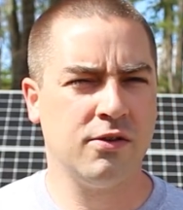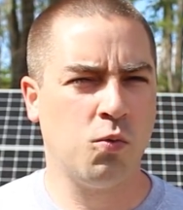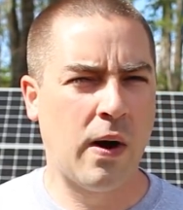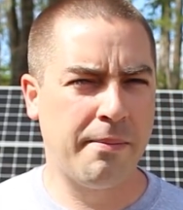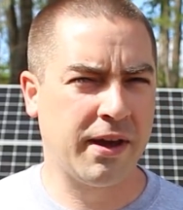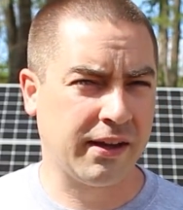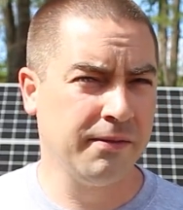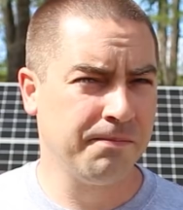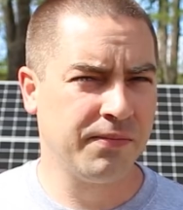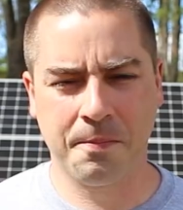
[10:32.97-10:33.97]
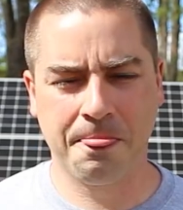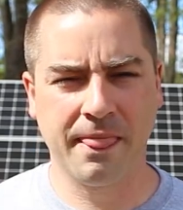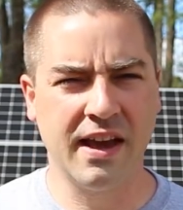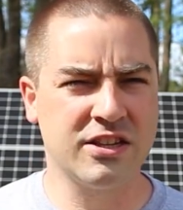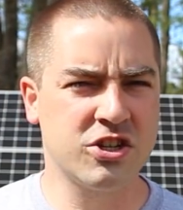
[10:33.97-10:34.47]
webbing.
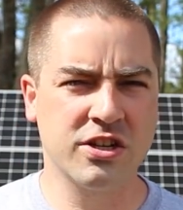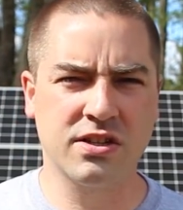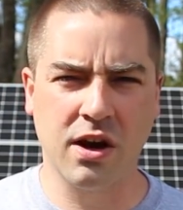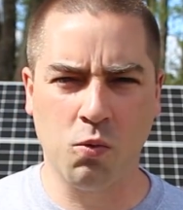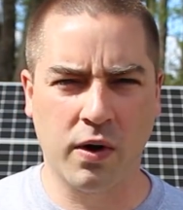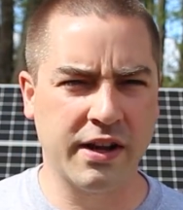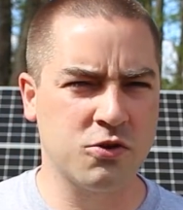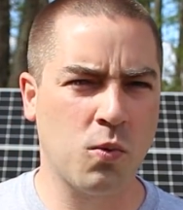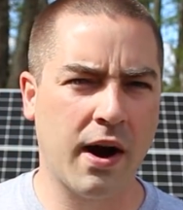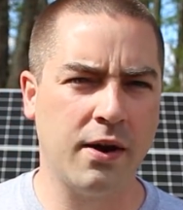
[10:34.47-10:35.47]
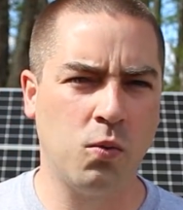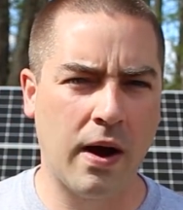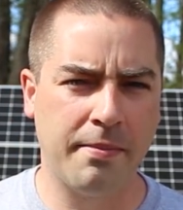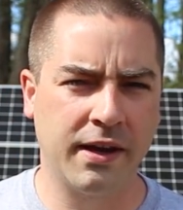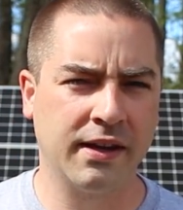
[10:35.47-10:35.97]
It's just a 1-inch wide
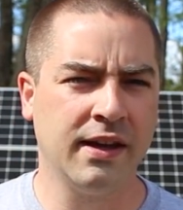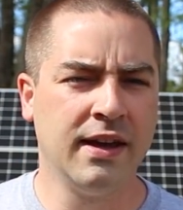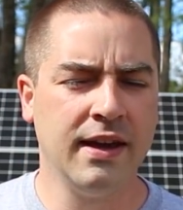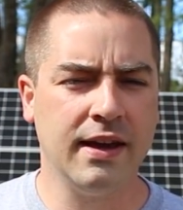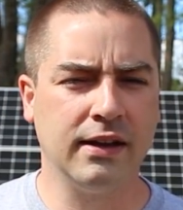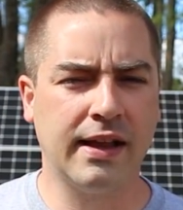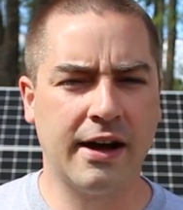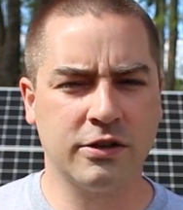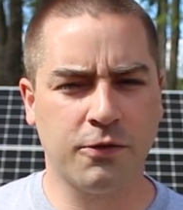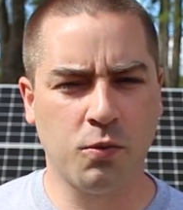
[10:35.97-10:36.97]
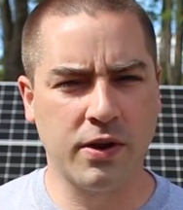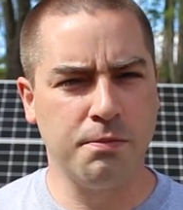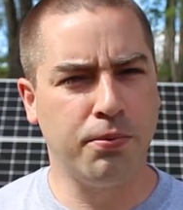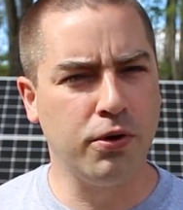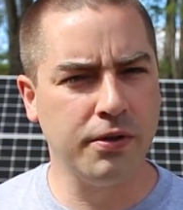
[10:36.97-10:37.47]
webbing. It allows for when
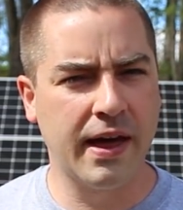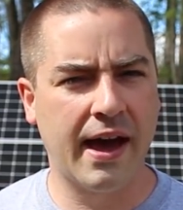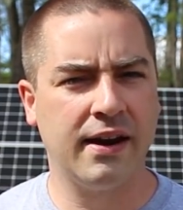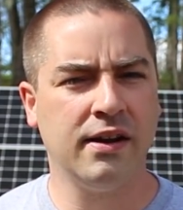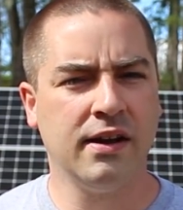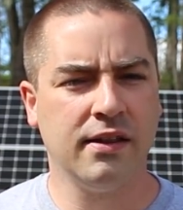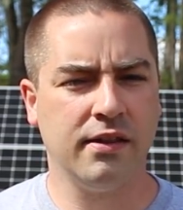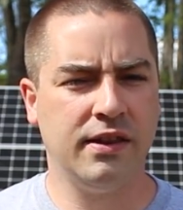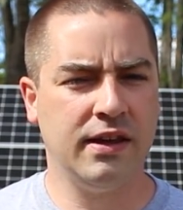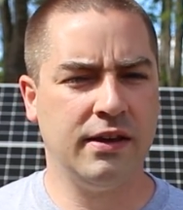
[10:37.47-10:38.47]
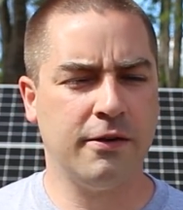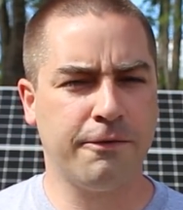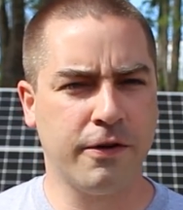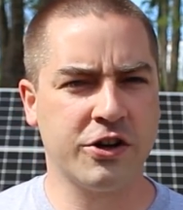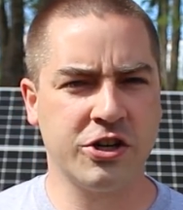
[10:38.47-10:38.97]
you pull that, the
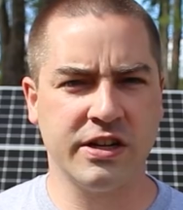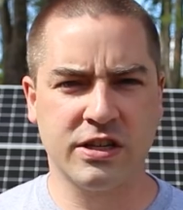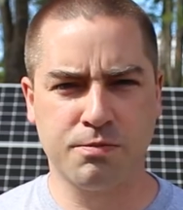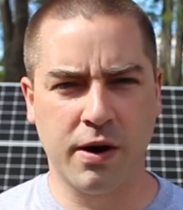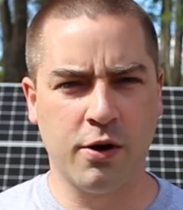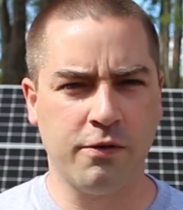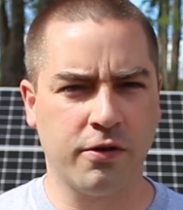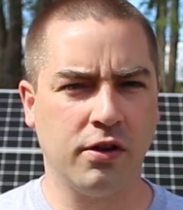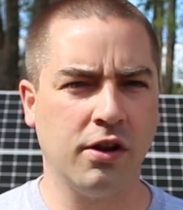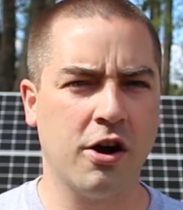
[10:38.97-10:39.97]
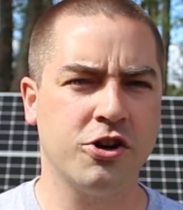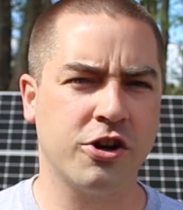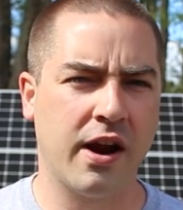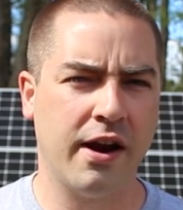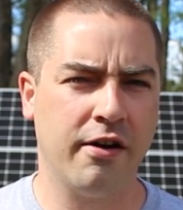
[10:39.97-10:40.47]
friction is spread over a
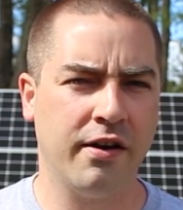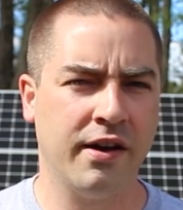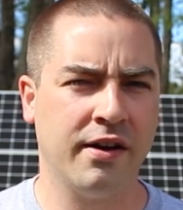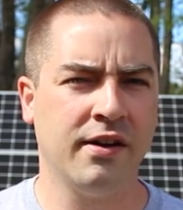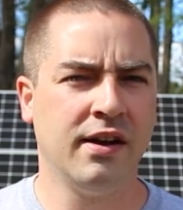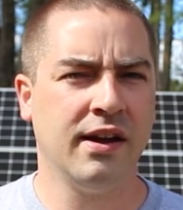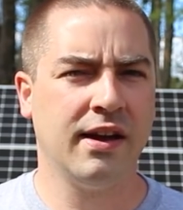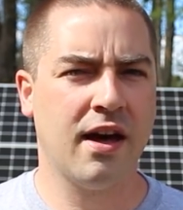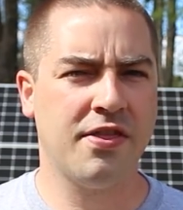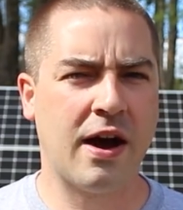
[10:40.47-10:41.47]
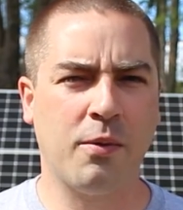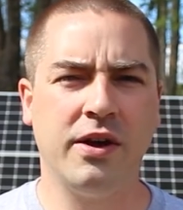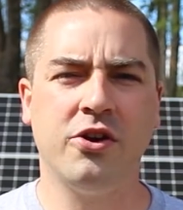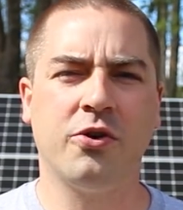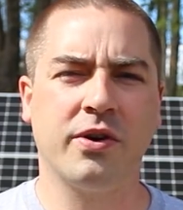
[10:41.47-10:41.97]
larger area. That
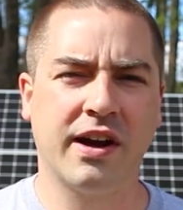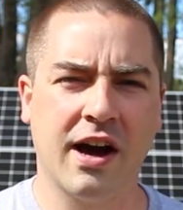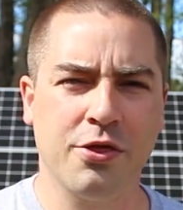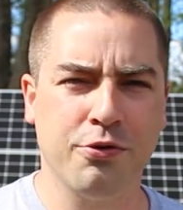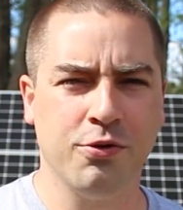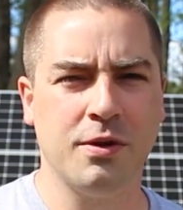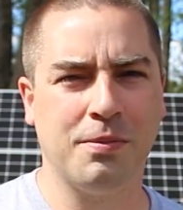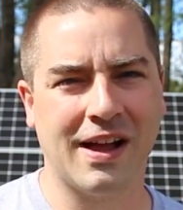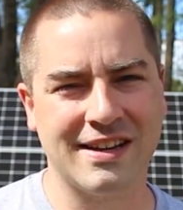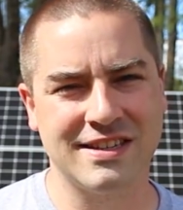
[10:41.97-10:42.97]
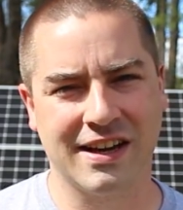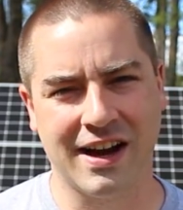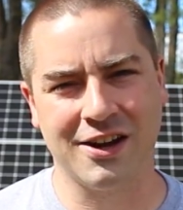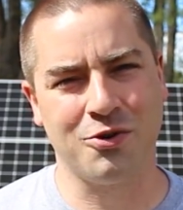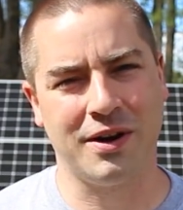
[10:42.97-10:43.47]
way you don't cut through the plastic
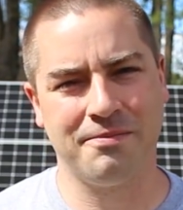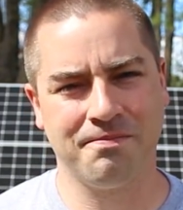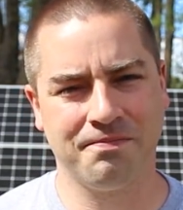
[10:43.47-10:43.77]
conduit.